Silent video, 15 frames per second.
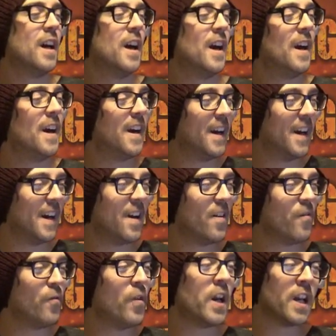
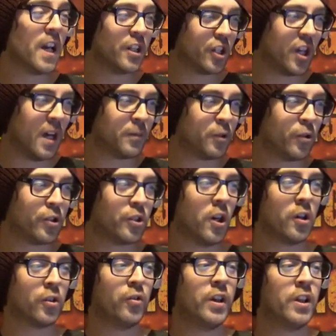Uh, Renegade Chapters,
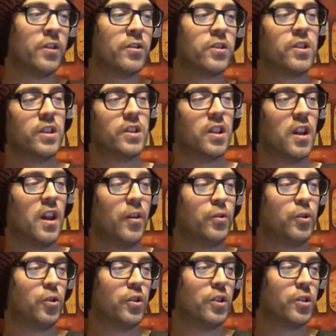Dark Raiders, this
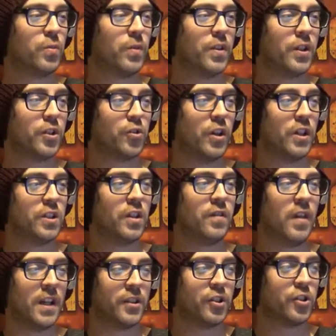allows units with this trait to
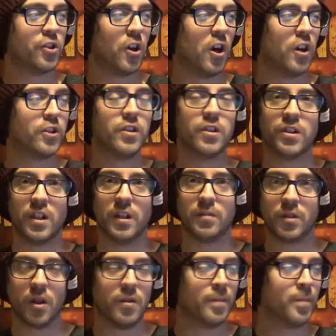advance and charge in the same
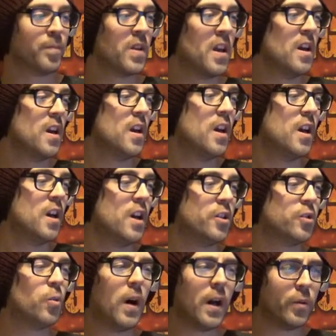turn.
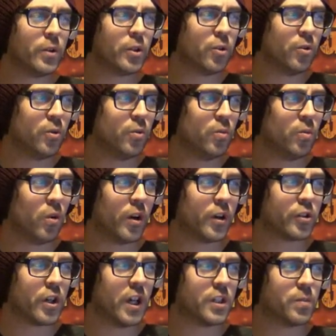So why would you want
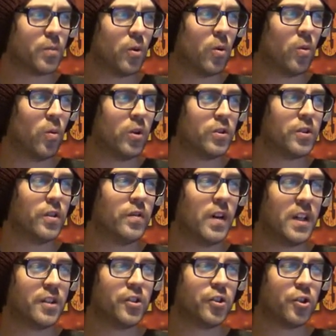to transport want to
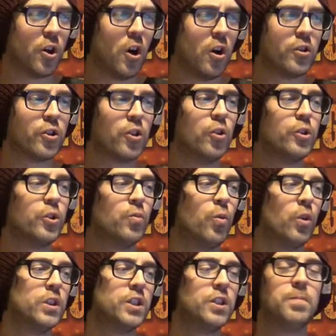advance and charge? Because you
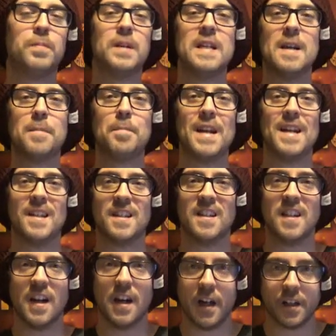want to be a pain in
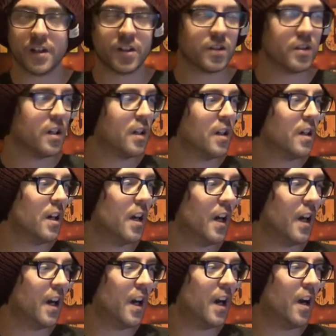the ass.
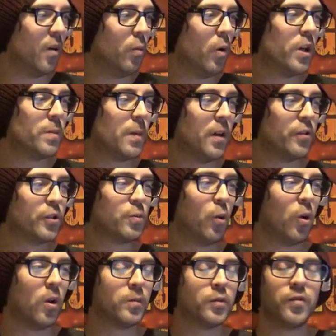Uh, worried about the
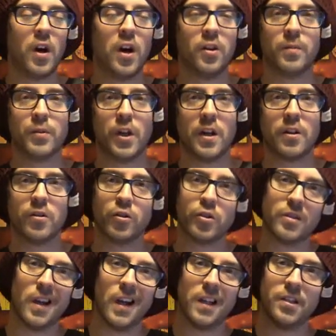small arms firing the
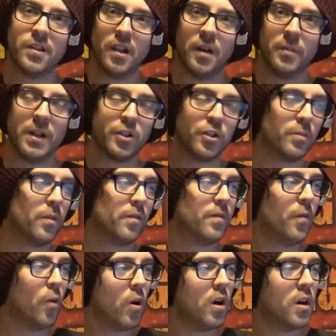berserkers, as I mentioned
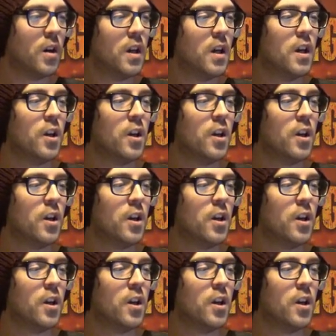before.